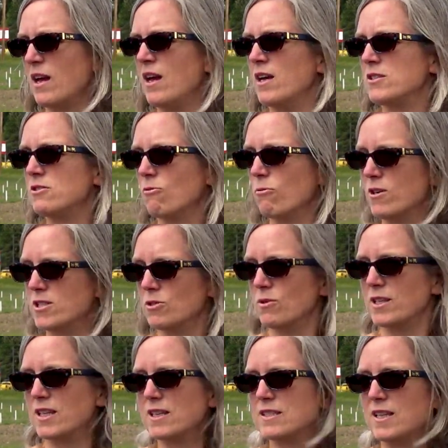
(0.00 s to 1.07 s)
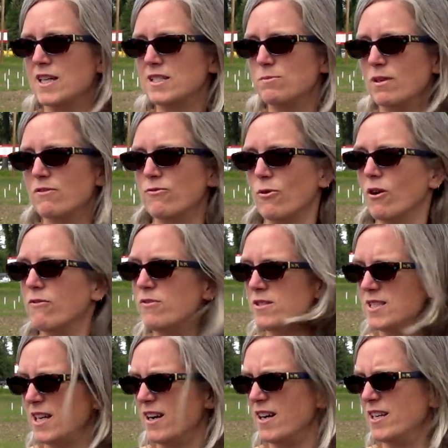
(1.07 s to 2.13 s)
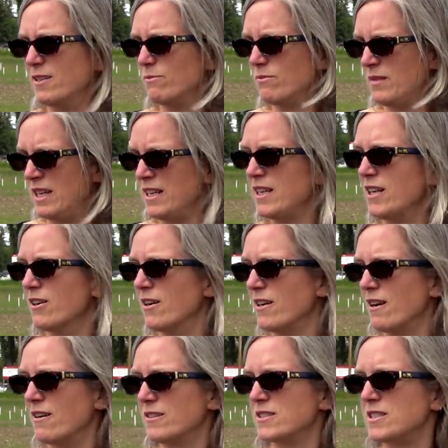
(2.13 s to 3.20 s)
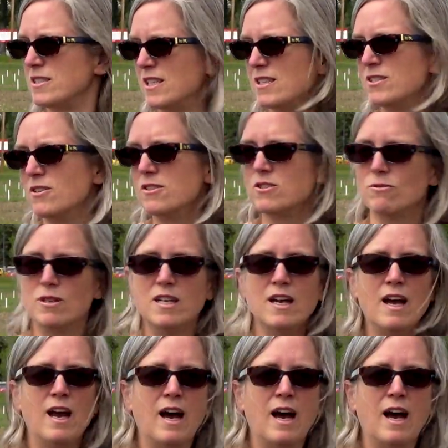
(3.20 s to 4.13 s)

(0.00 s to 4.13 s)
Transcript: So we're doing the assessment for Fusarium here in our disease nursery,